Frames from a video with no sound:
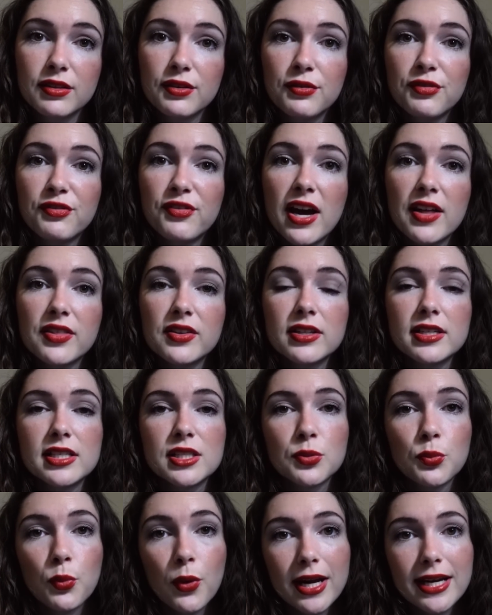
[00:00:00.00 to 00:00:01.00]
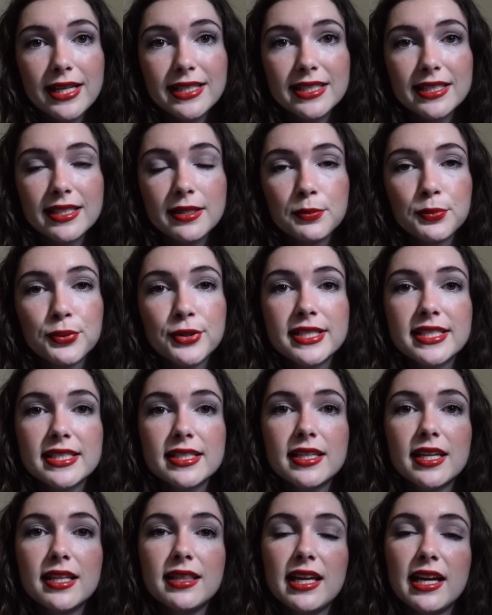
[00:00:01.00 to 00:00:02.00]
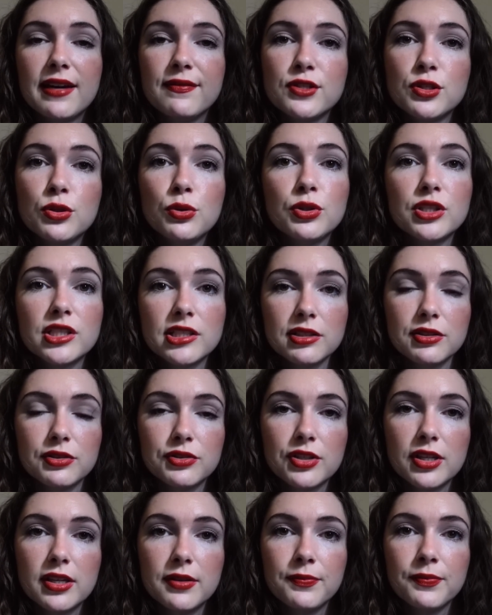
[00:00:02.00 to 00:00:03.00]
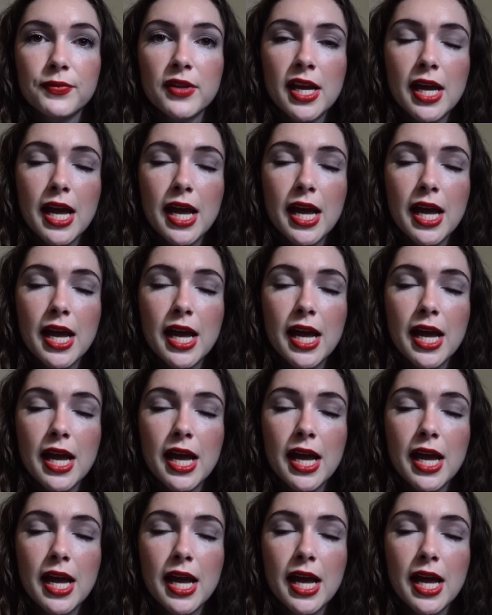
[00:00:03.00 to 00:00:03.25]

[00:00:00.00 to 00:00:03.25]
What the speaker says: the father is white and in prison, and they have two children.